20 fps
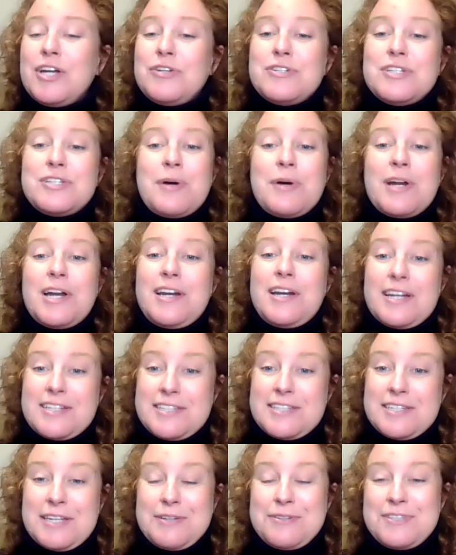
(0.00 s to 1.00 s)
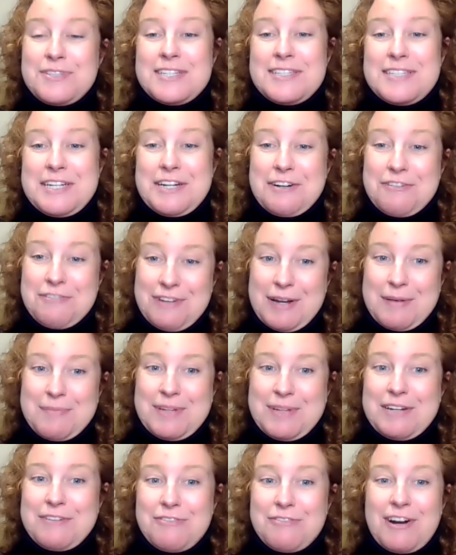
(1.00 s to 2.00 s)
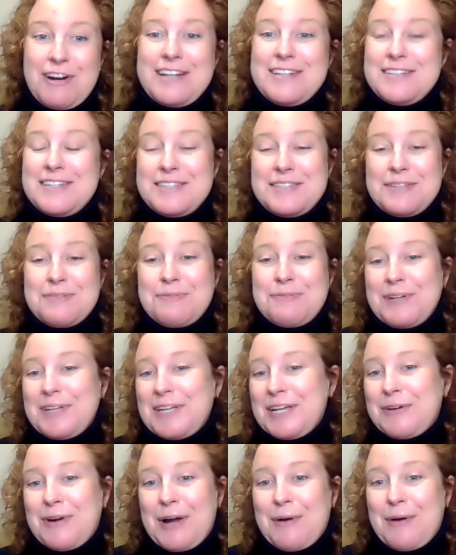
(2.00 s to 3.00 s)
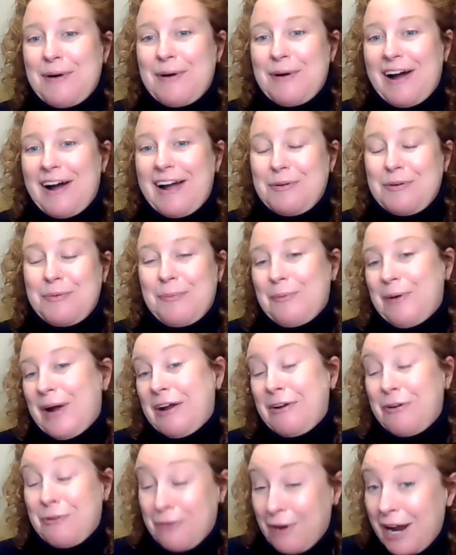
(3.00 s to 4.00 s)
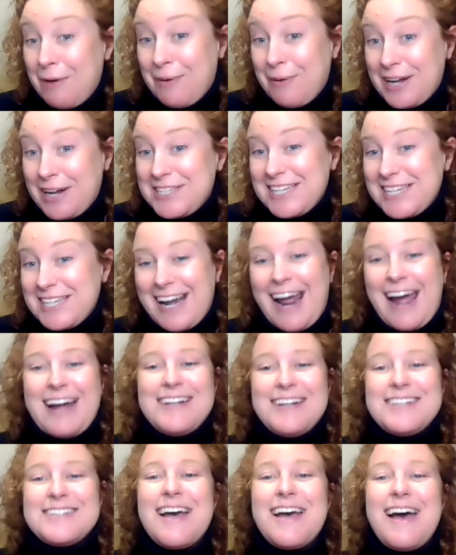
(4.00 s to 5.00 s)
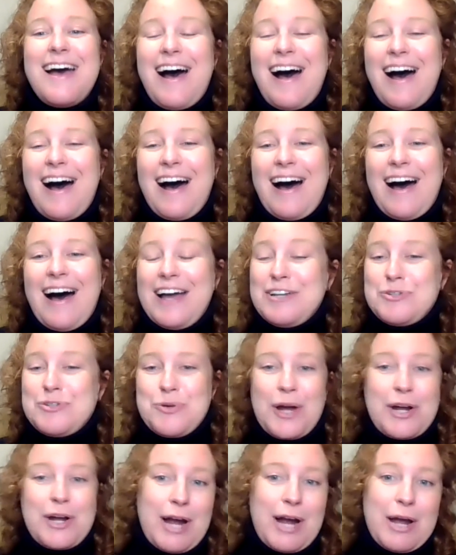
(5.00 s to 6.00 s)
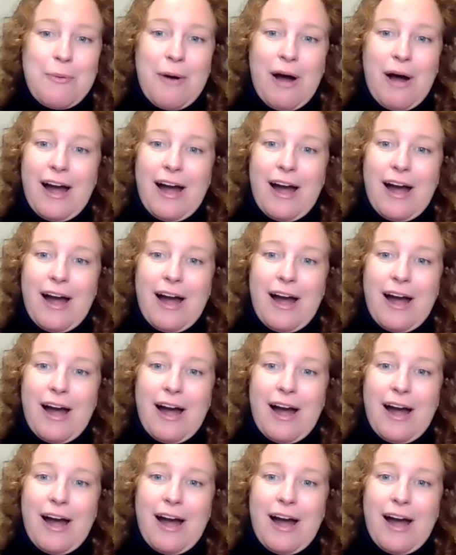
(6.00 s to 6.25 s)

you just want an excuse to see your family and friends. It's a really great way to connect, enjoy great